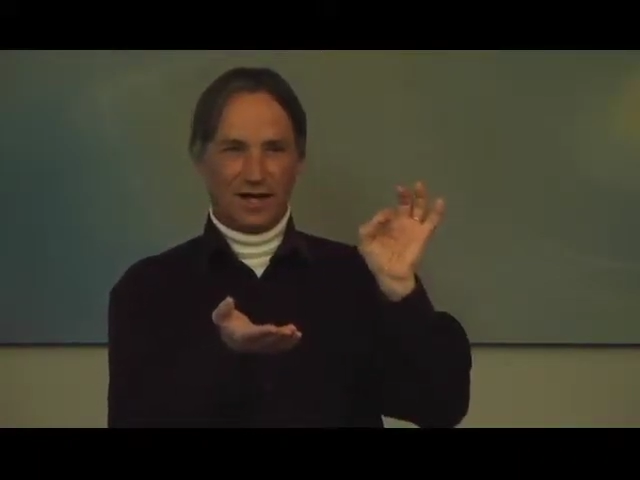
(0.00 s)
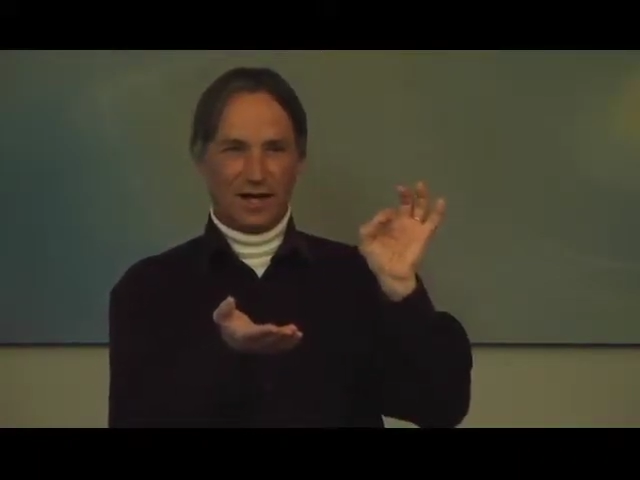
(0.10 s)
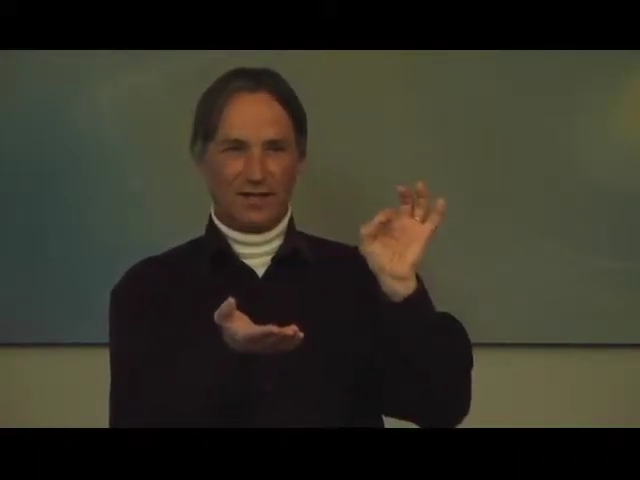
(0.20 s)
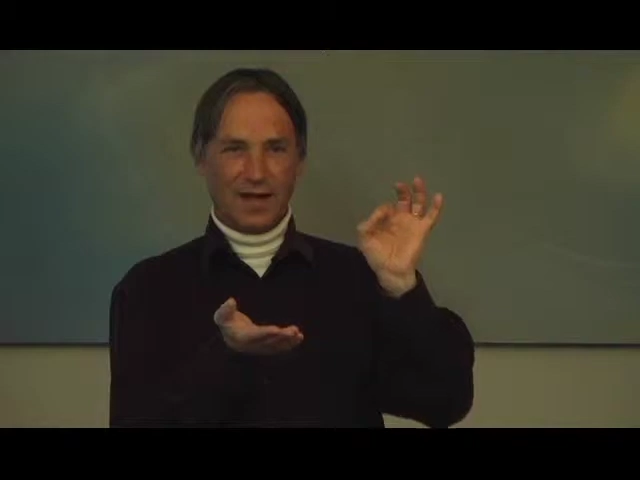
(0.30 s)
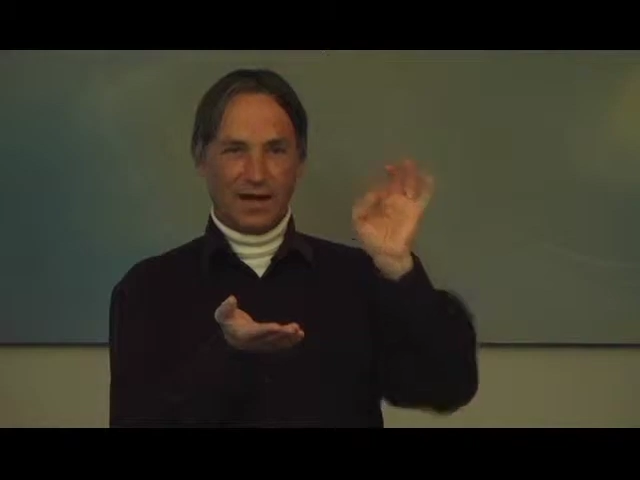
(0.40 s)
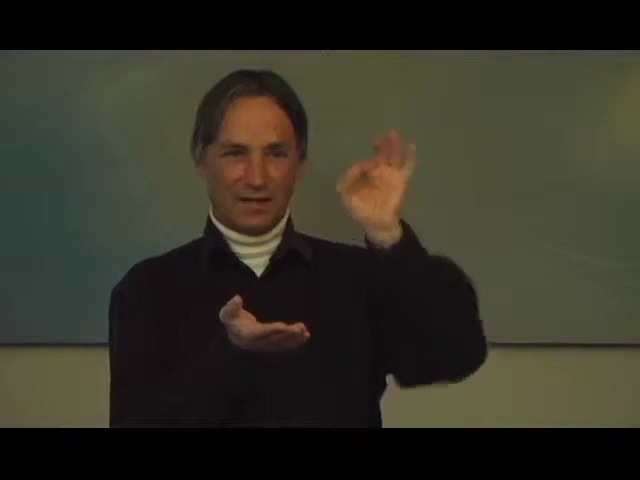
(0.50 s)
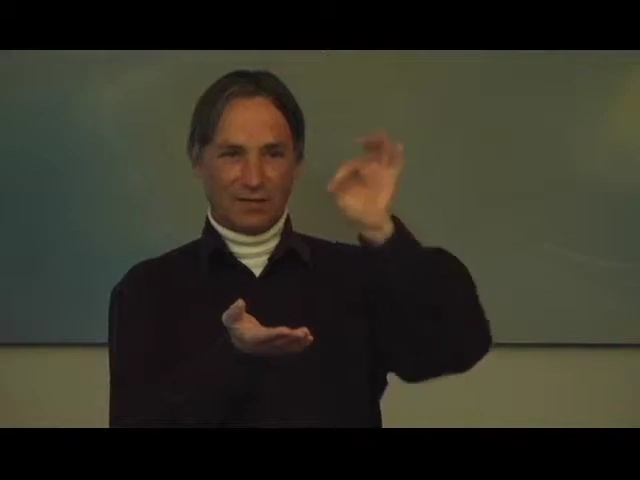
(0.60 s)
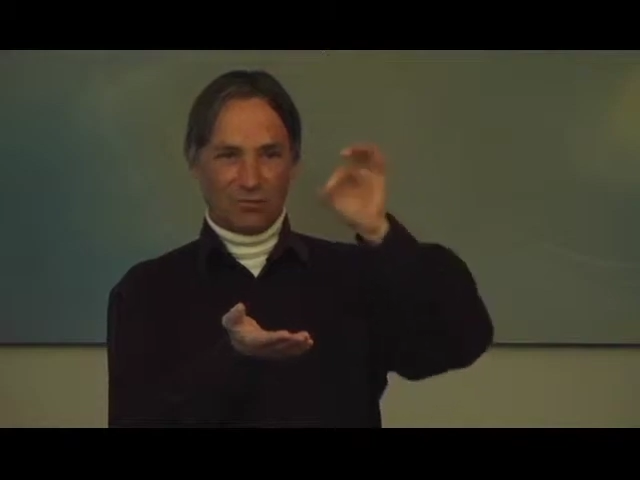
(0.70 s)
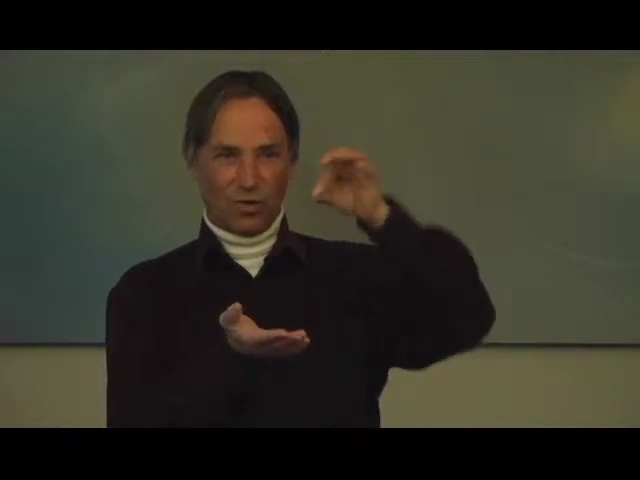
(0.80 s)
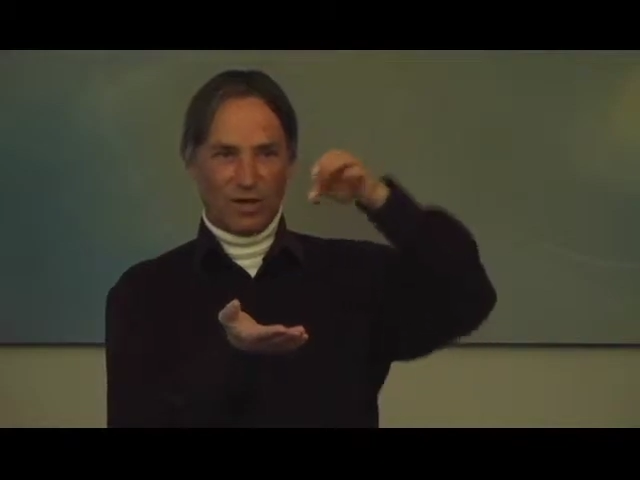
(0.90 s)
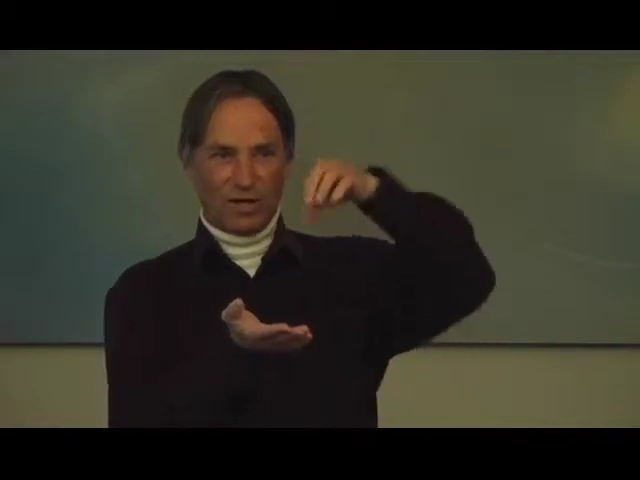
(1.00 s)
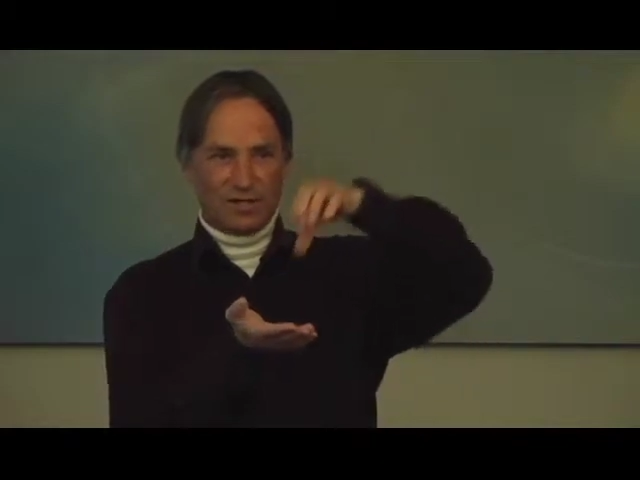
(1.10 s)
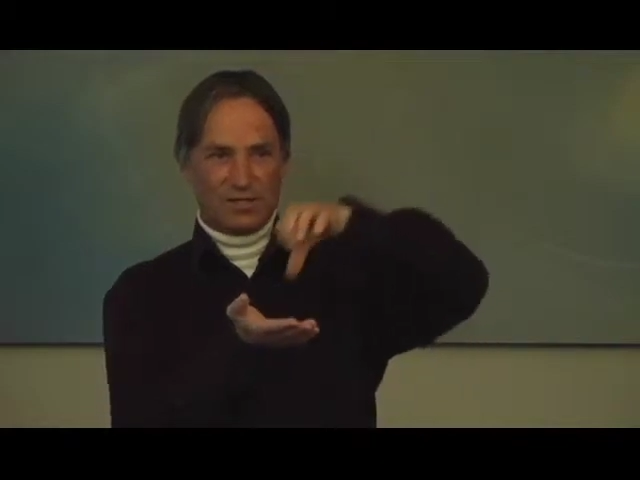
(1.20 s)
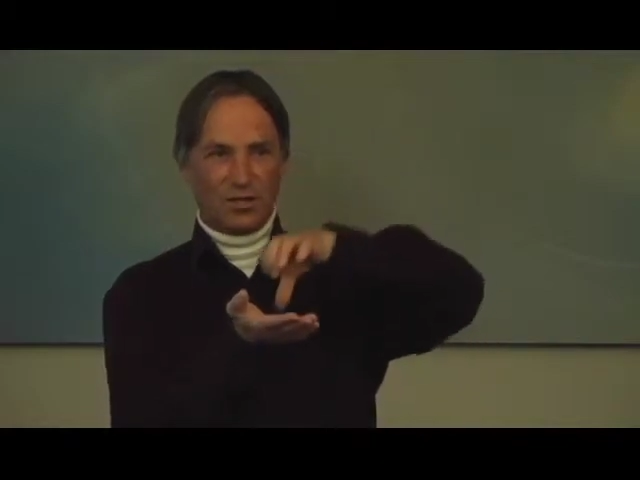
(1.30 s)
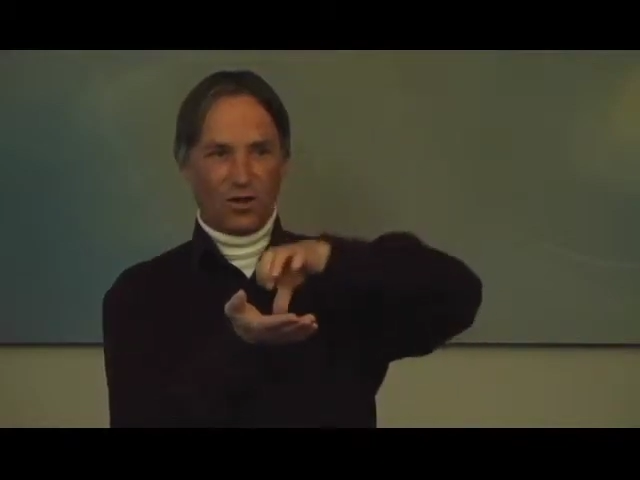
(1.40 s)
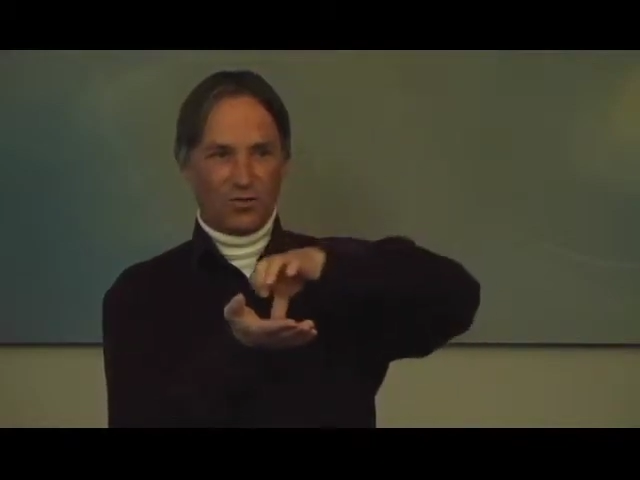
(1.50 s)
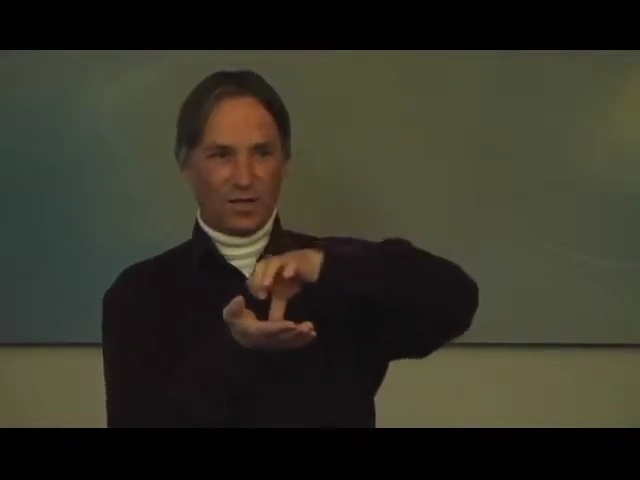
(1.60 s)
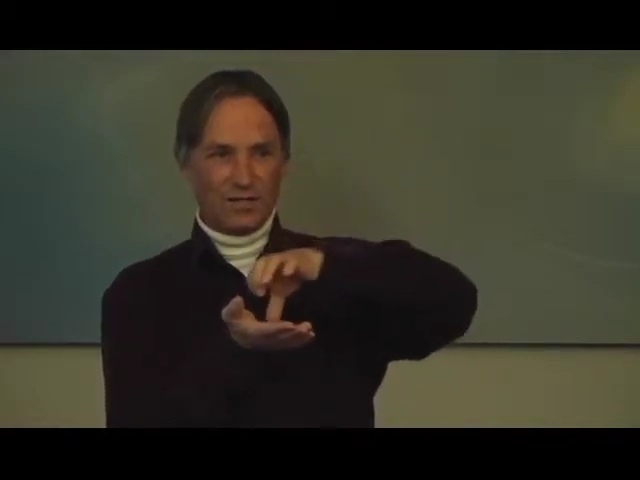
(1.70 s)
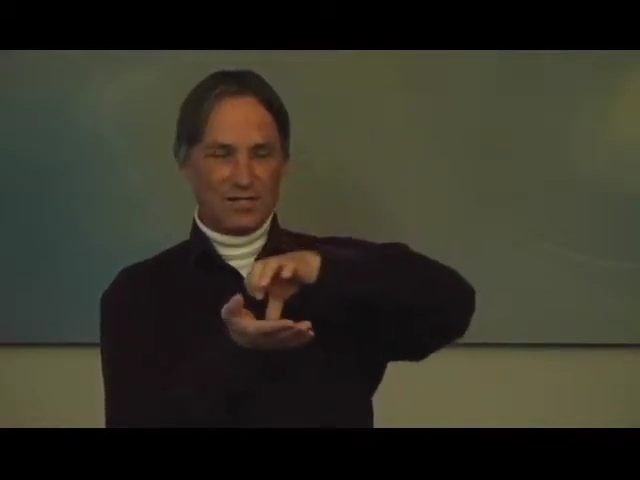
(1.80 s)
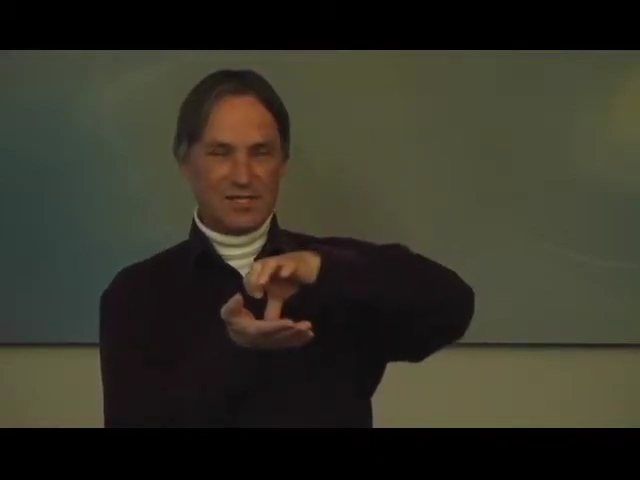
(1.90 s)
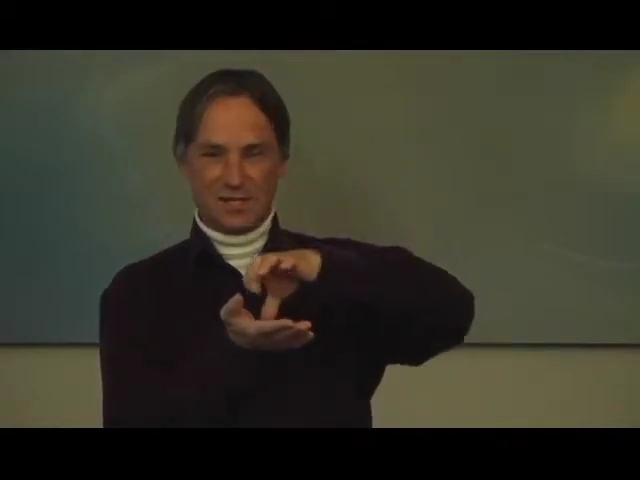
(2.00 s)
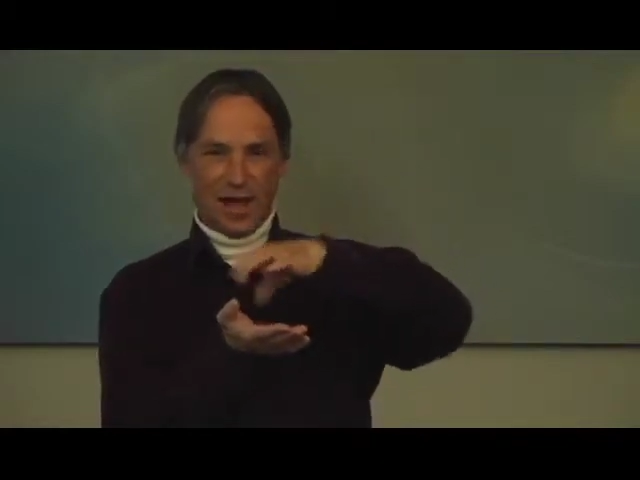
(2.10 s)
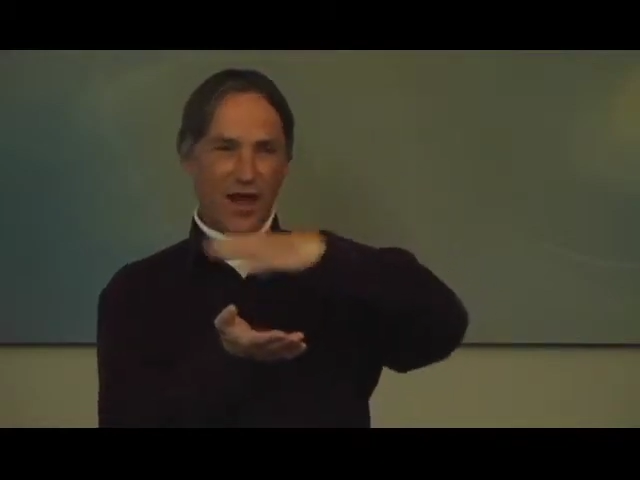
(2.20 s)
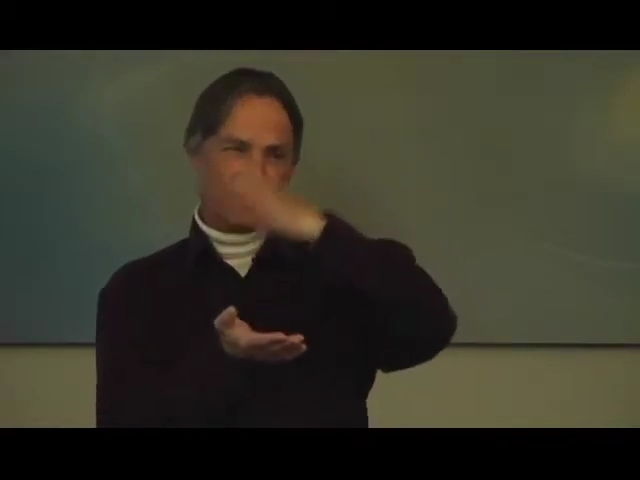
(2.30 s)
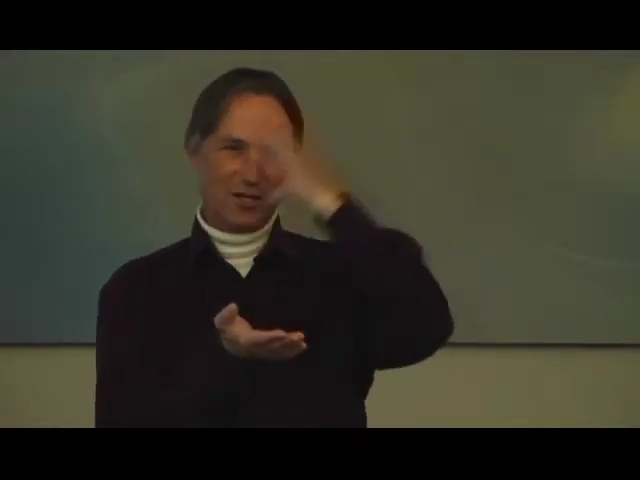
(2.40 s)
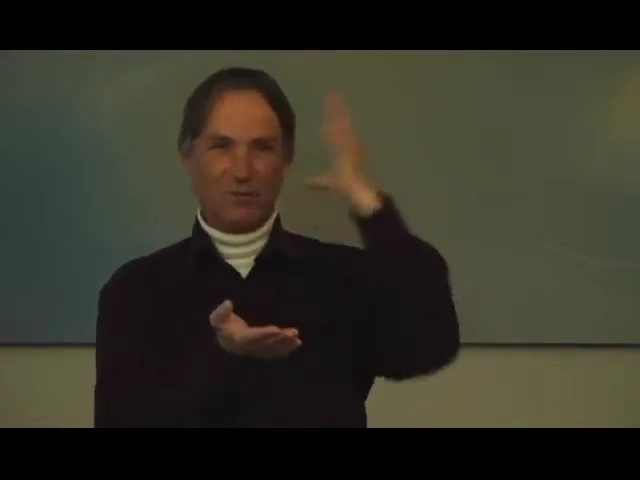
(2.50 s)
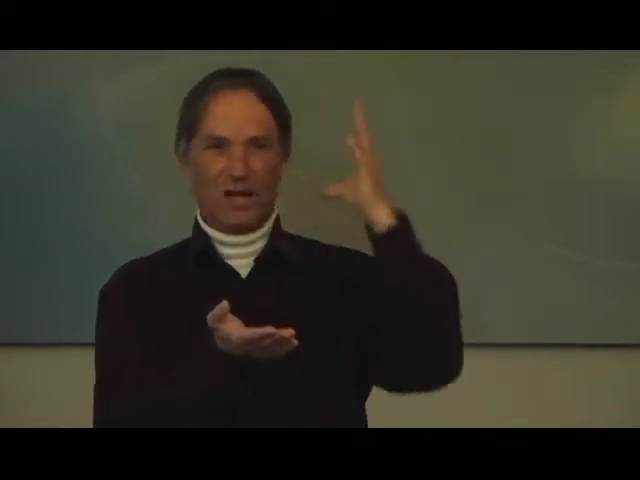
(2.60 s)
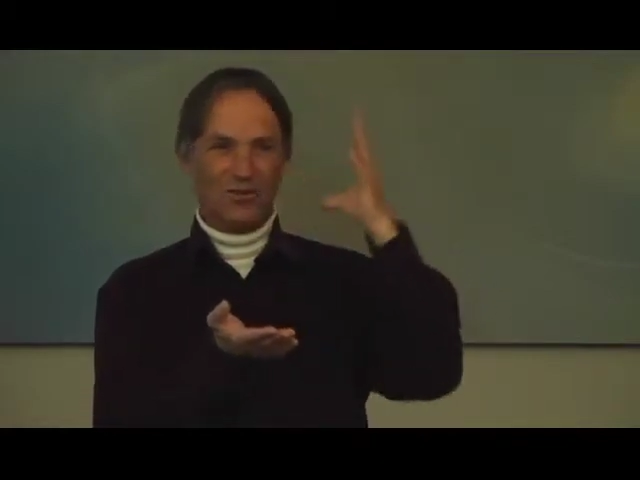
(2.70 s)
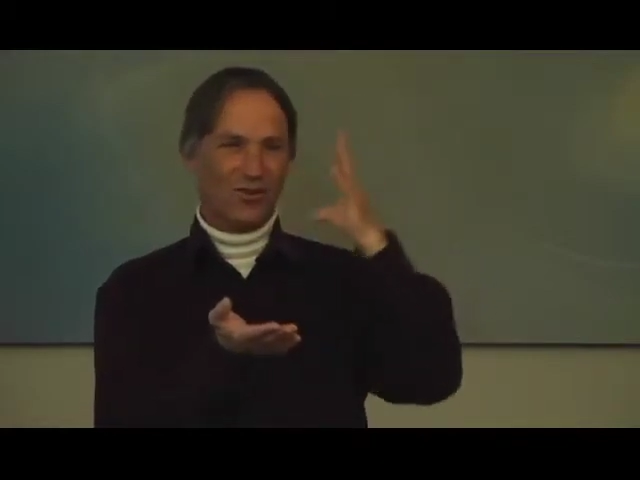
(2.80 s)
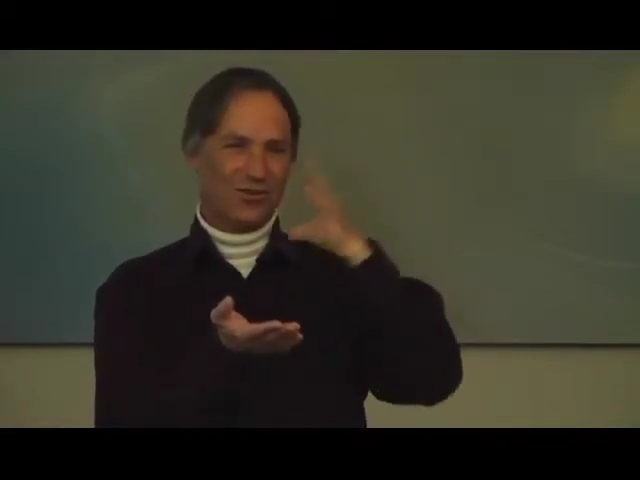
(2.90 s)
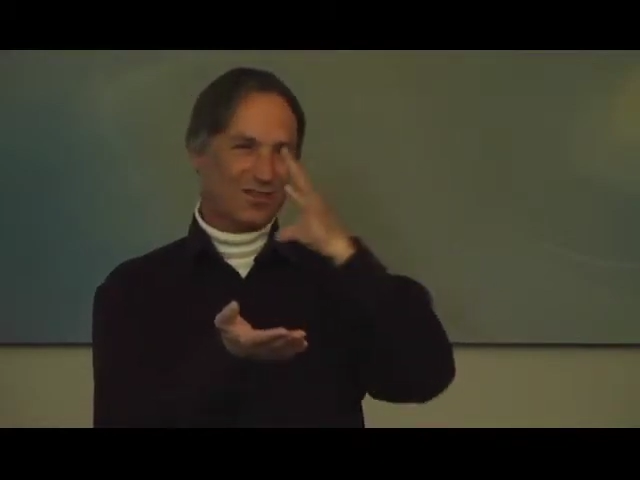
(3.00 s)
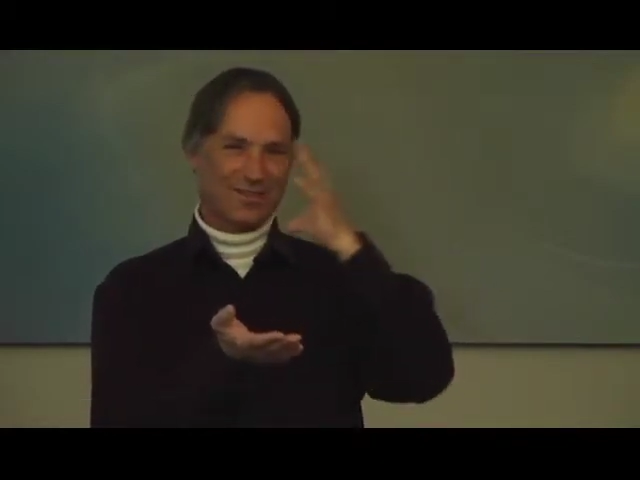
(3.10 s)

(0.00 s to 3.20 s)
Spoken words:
and then when a stone, and this is ancient method,